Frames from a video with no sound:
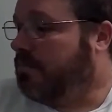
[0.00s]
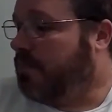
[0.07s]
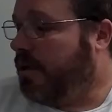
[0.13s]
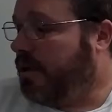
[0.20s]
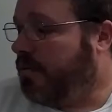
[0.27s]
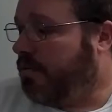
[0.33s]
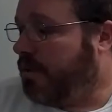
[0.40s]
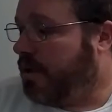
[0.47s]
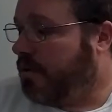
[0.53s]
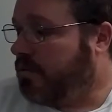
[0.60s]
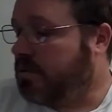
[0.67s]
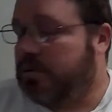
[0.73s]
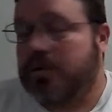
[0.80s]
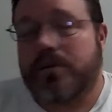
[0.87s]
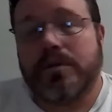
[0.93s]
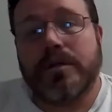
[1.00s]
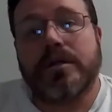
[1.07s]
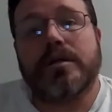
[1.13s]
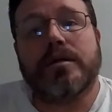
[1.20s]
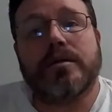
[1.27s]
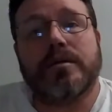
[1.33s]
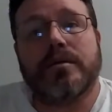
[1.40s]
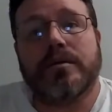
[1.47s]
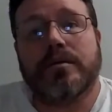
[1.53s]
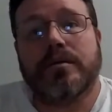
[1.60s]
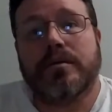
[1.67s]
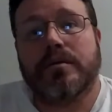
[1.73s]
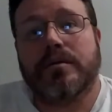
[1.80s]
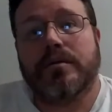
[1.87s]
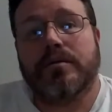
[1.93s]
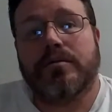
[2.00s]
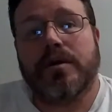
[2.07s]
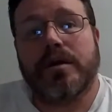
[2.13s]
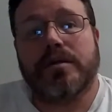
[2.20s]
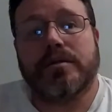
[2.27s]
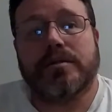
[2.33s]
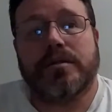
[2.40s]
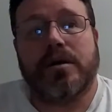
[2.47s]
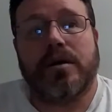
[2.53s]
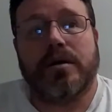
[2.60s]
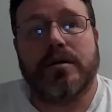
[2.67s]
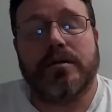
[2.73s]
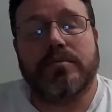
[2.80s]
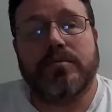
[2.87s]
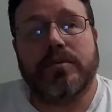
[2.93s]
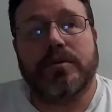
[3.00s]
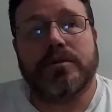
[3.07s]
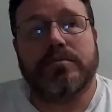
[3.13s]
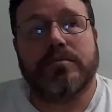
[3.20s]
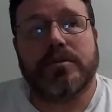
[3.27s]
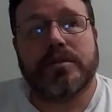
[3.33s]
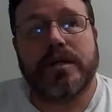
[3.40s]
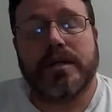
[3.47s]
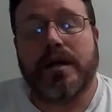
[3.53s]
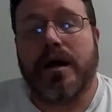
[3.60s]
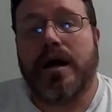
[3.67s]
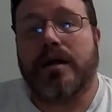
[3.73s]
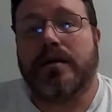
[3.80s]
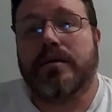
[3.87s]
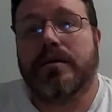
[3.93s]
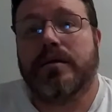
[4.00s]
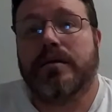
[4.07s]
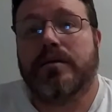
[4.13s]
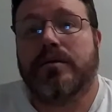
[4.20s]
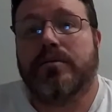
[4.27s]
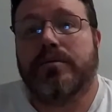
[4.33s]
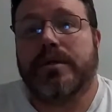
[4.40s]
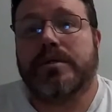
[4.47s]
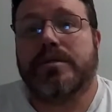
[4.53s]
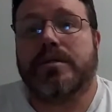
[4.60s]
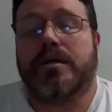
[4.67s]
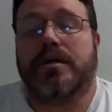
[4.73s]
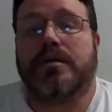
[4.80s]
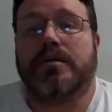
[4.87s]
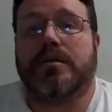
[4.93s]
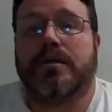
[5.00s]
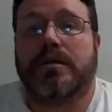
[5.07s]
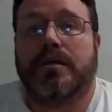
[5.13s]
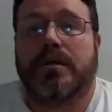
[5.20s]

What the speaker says: But where I was learning, where I started was once I got Windsong,